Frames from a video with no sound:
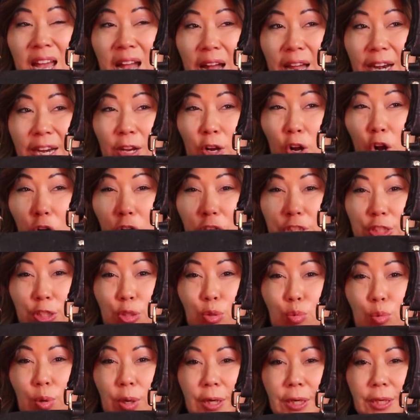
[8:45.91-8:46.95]
and I
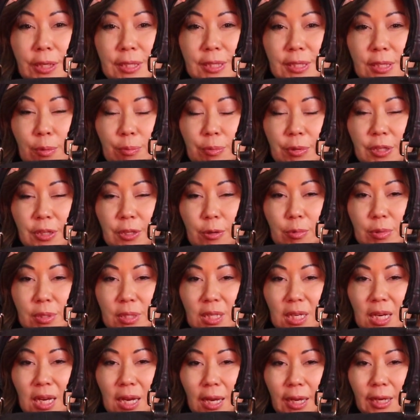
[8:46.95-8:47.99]
also wanted something that was
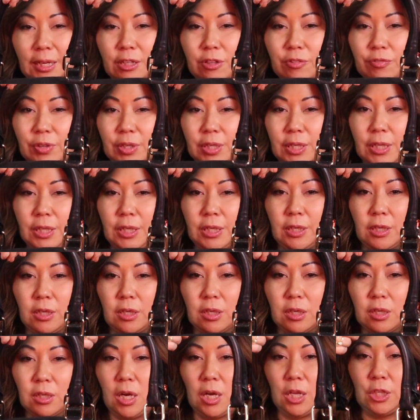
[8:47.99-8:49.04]
kind of in
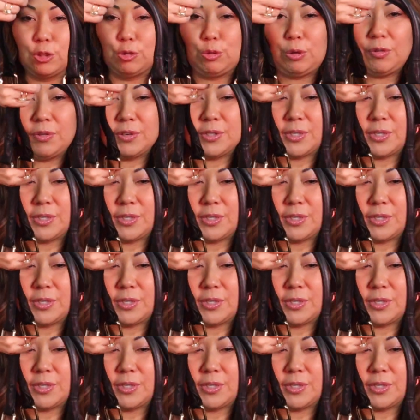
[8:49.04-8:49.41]
a Louis